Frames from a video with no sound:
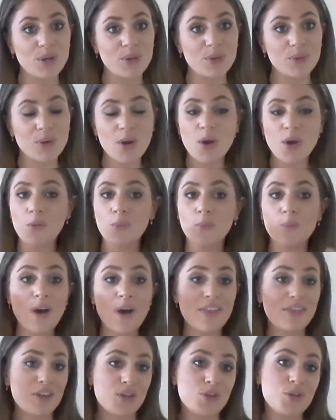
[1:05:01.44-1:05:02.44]
So
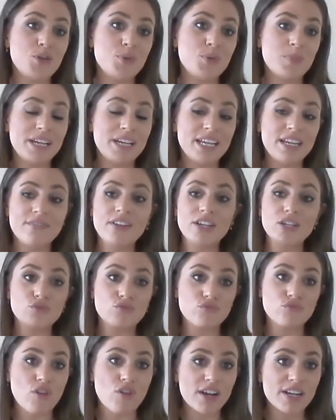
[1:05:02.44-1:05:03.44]
whether you
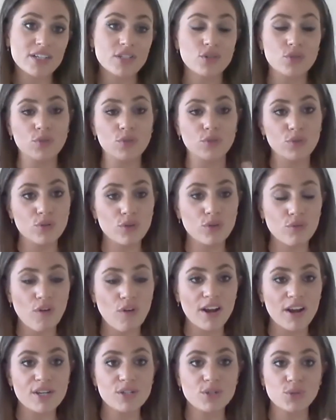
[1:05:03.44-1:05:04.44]
believe it's right or
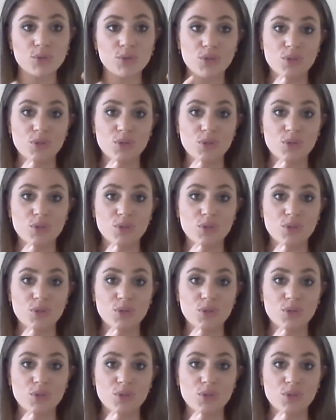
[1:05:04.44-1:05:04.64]
not right,